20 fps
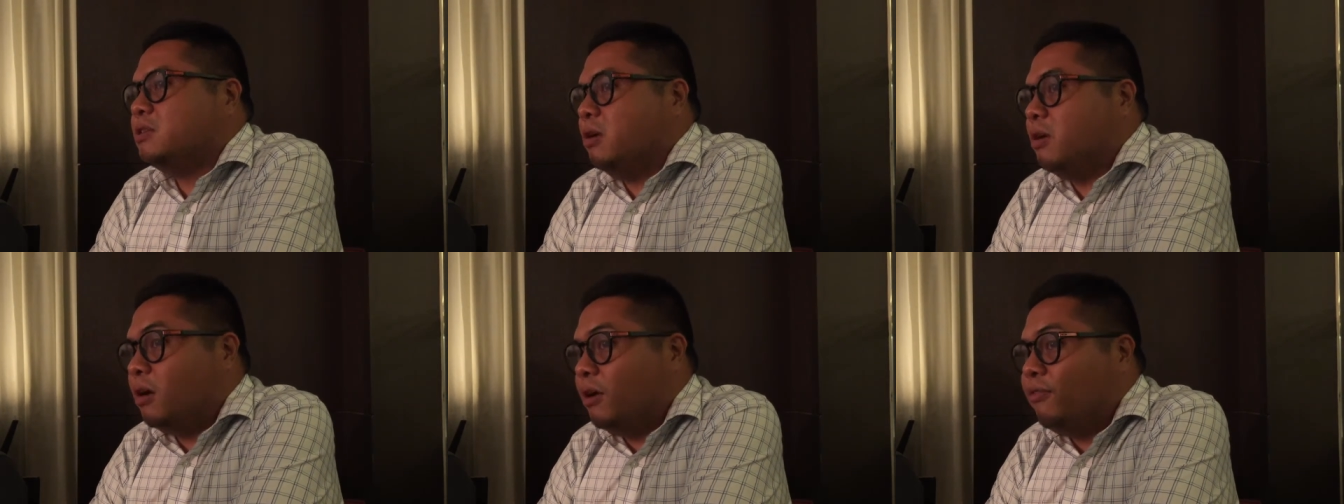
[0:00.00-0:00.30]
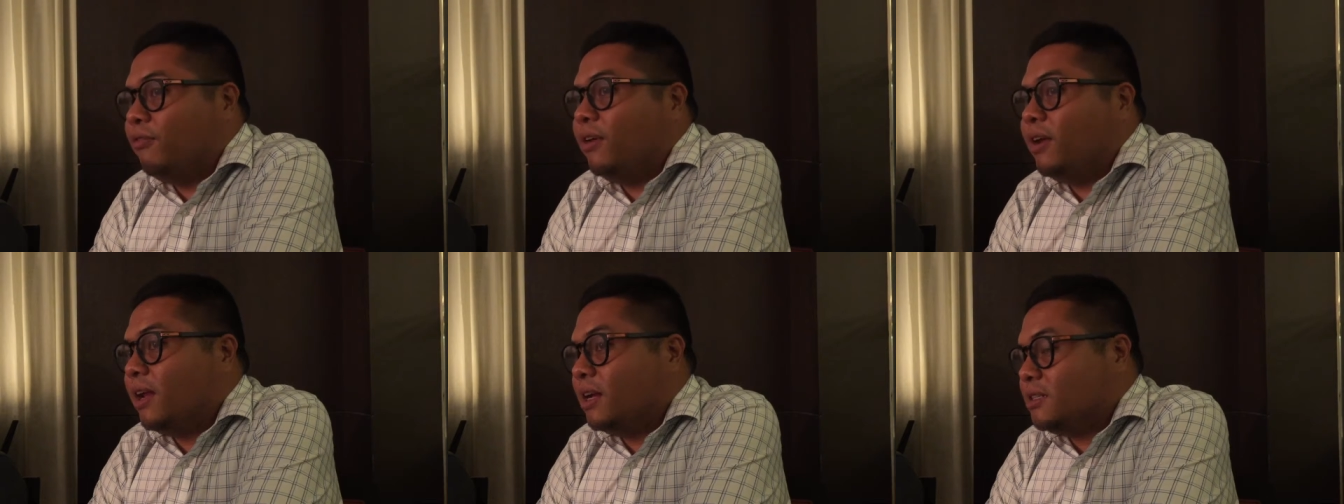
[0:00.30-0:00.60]

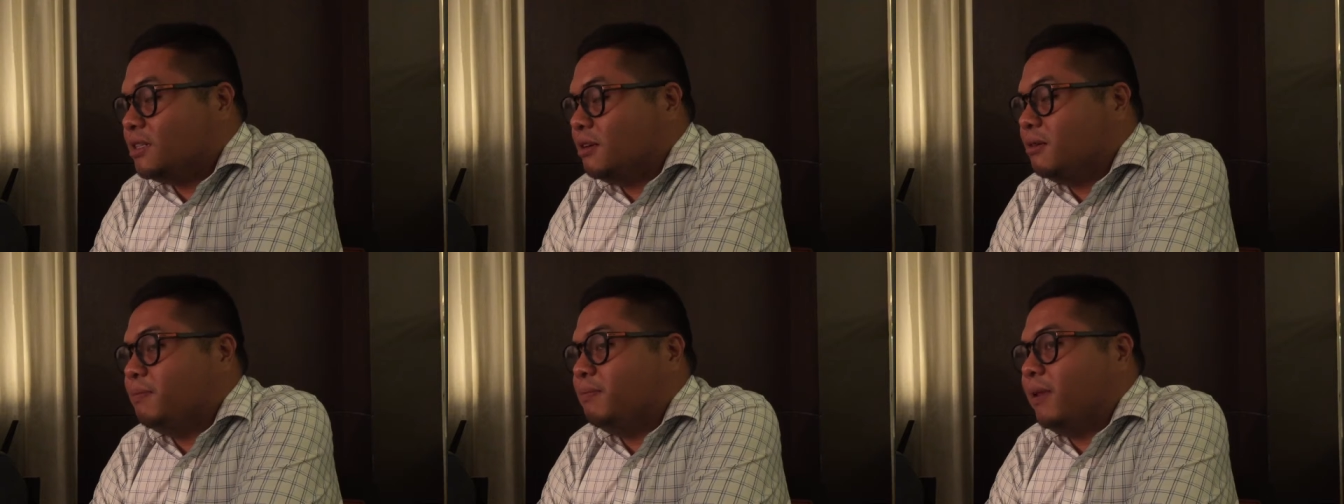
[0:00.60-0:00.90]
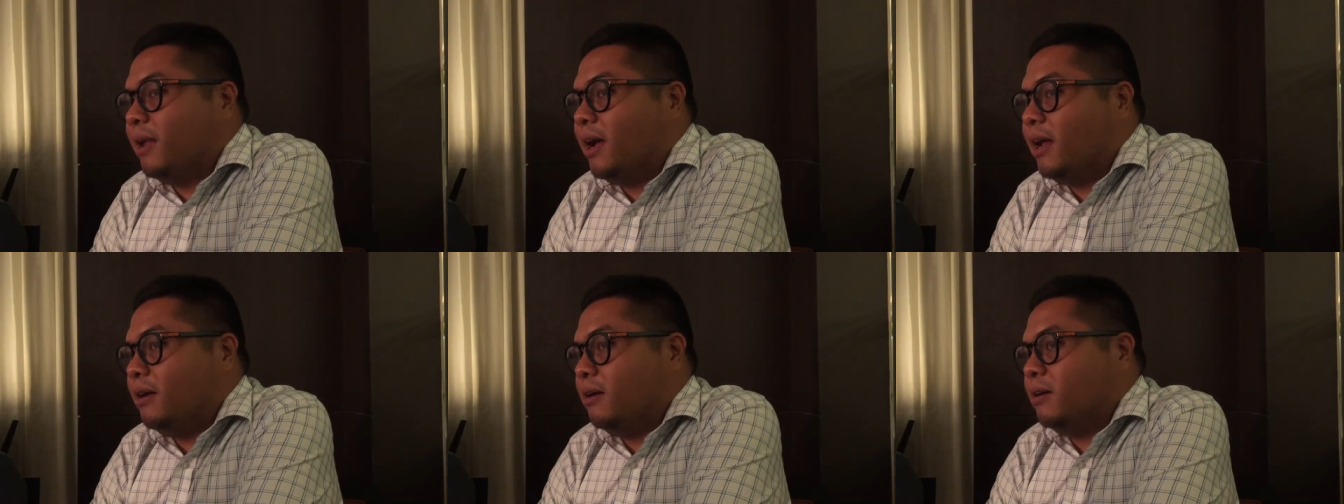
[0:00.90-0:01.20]
all financial
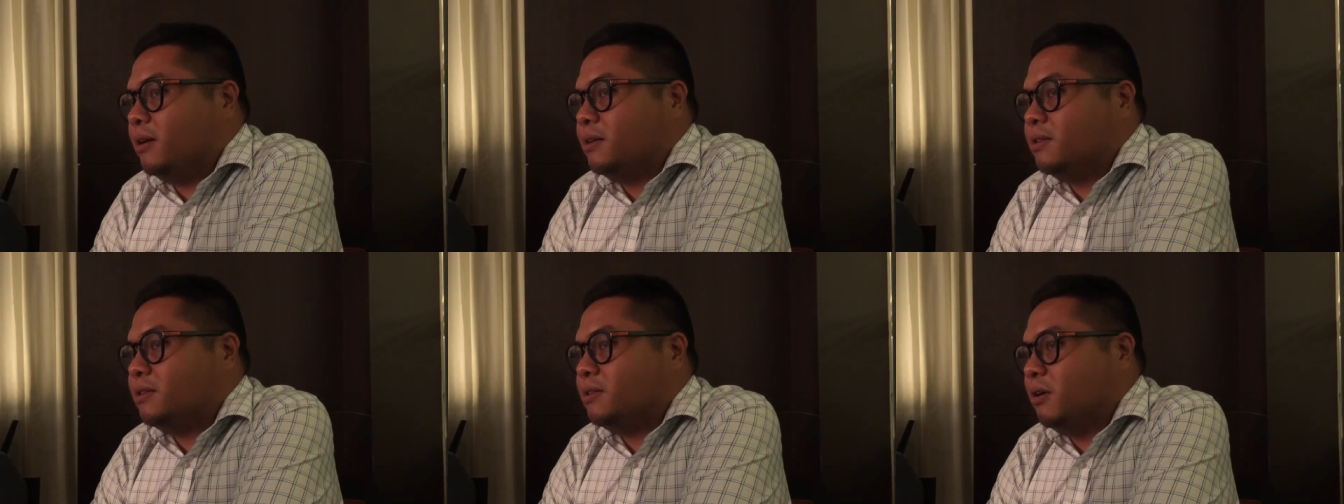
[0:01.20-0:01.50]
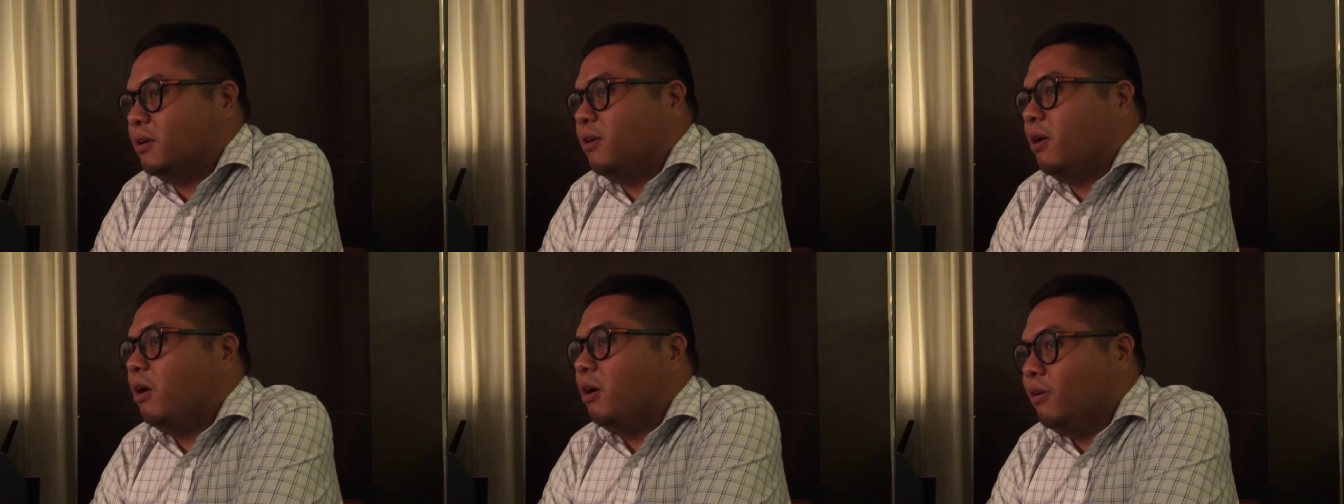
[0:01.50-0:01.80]
planners
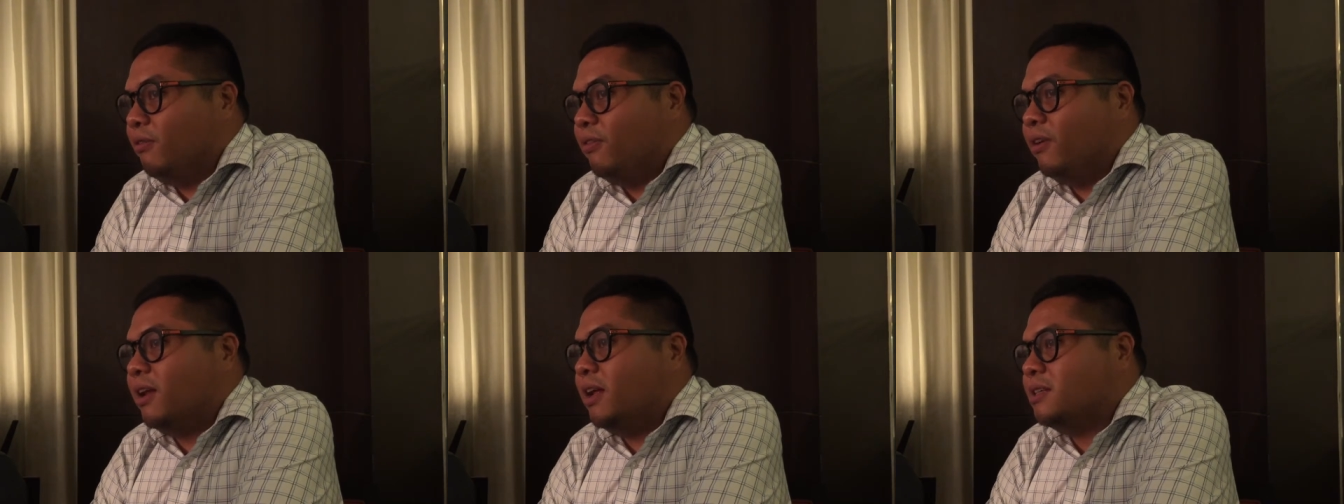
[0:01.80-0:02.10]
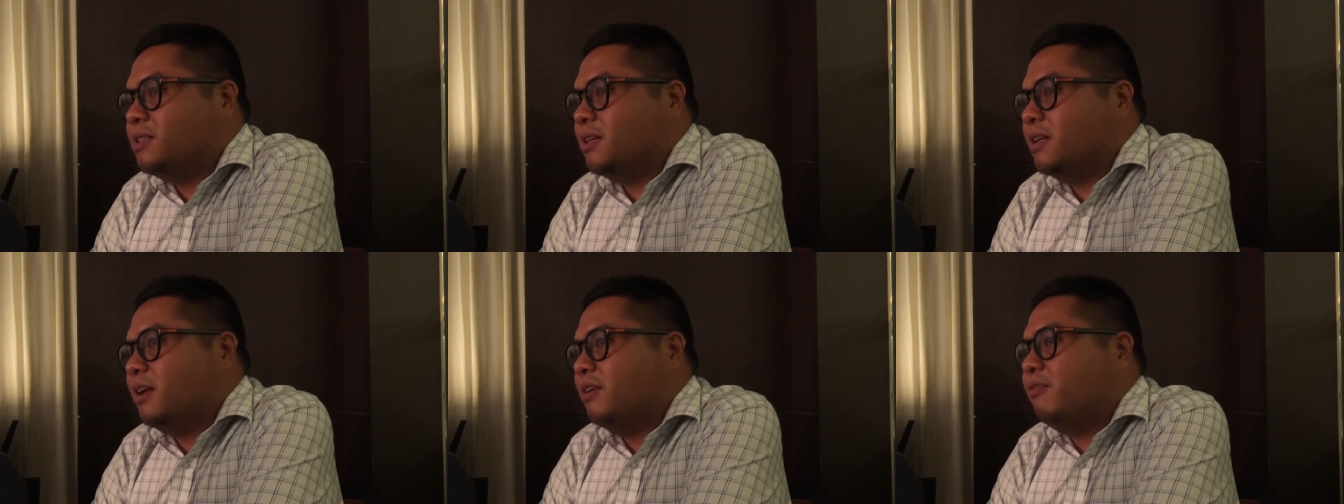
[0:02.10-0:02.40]
or all
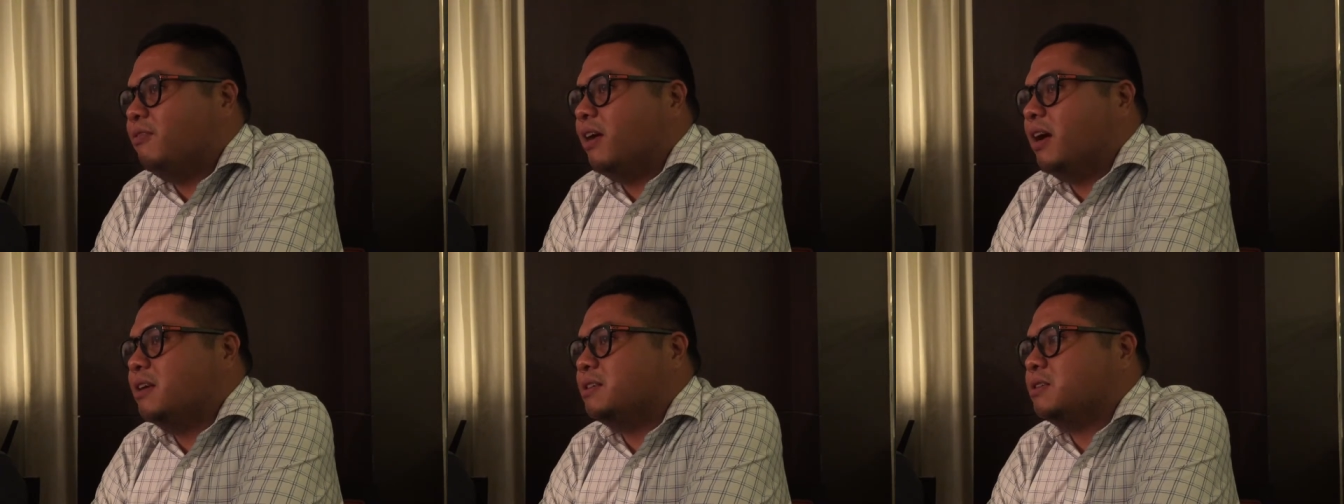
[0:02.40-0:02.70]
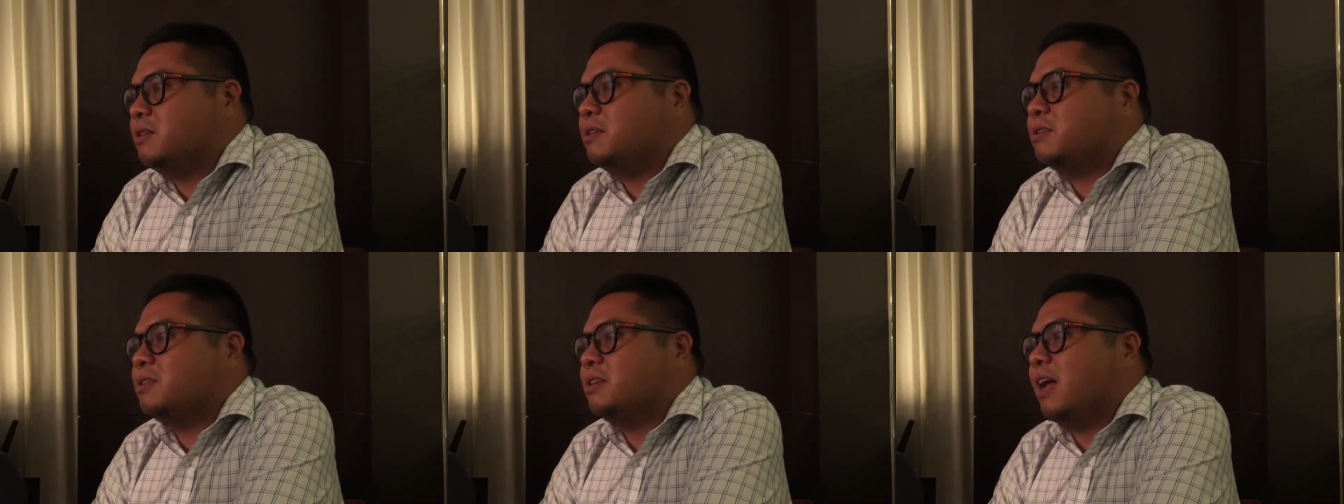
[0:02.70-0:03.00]
financial
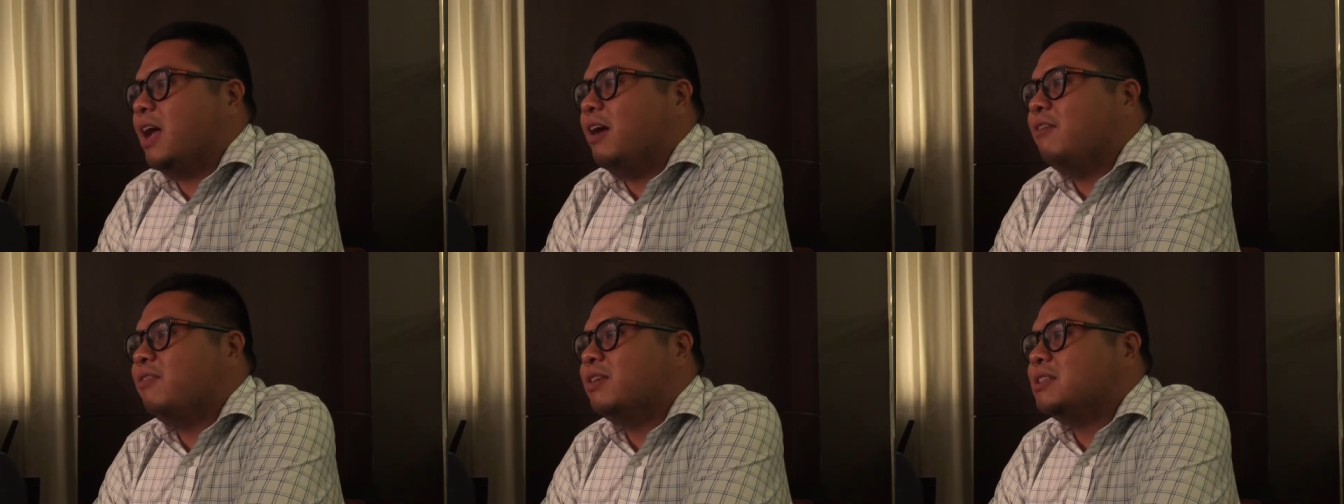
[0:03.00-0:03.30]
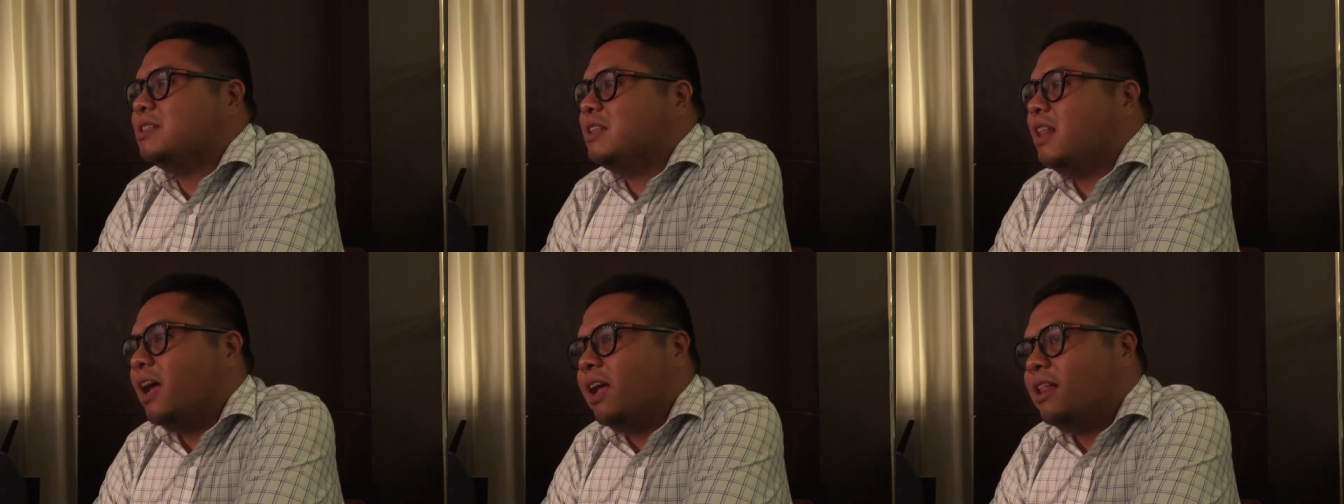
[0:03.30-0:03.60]
advisors have
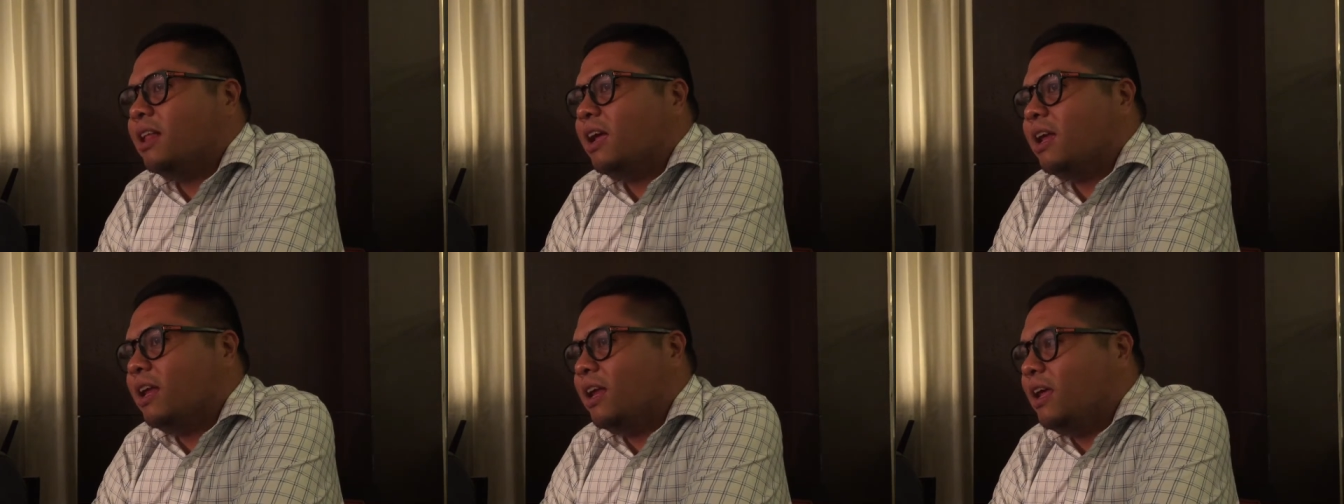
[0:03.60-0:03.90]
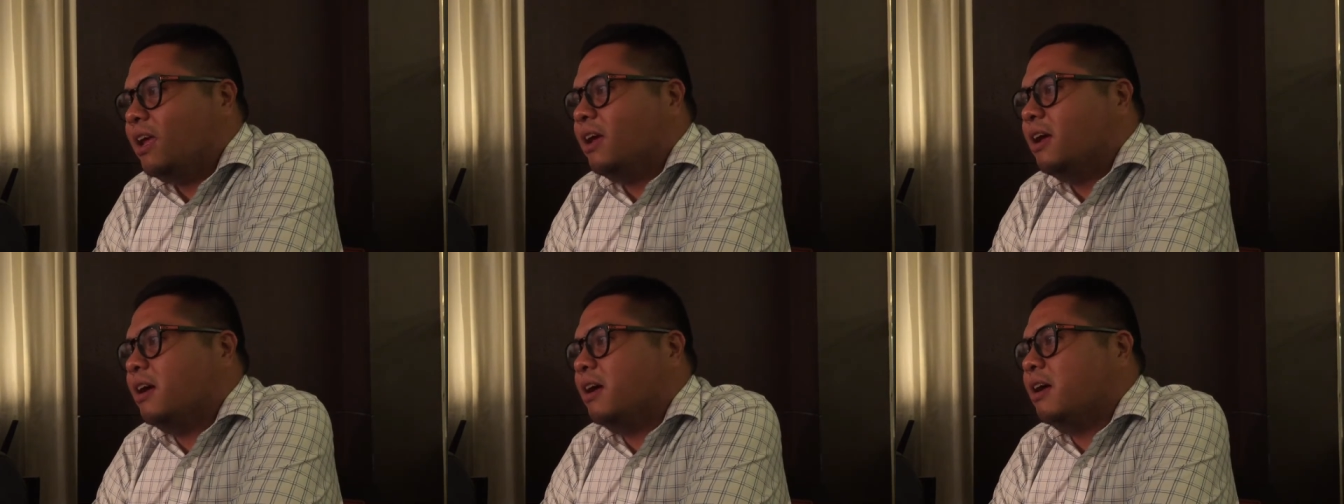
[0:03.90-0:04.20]
a slight
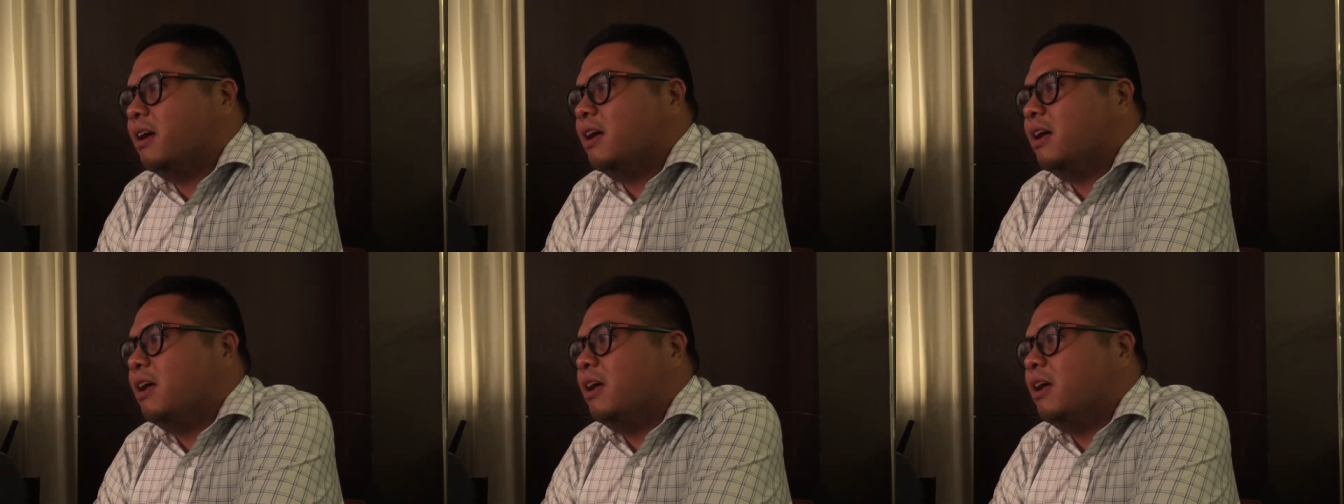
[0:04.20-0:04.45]
idea